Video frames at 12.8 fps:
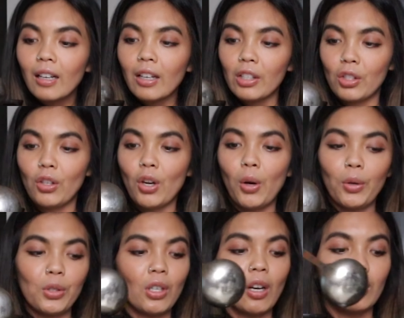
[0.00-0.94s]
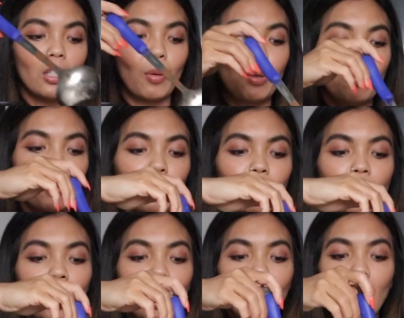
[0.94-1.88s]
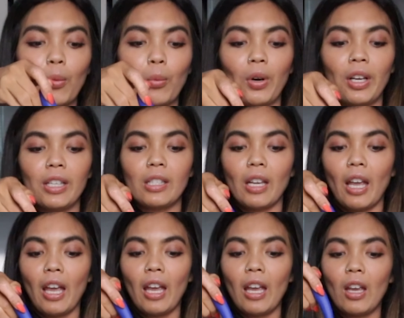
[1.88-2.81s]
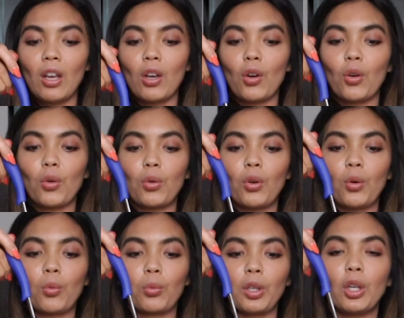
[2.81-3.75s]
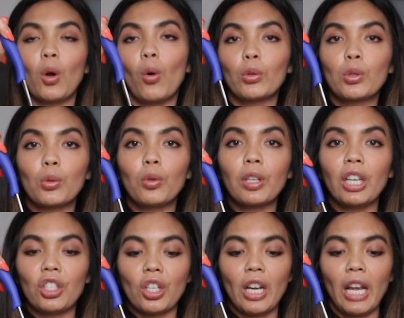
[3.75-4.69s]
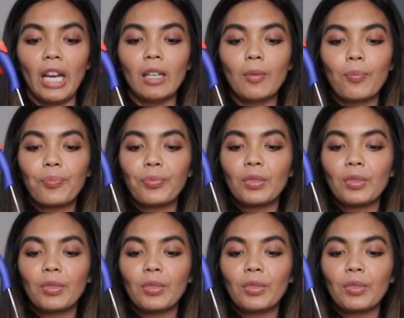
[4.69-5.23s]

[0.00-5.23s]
because you know I was young, dumb, and broke, was a really old school KitchenAid.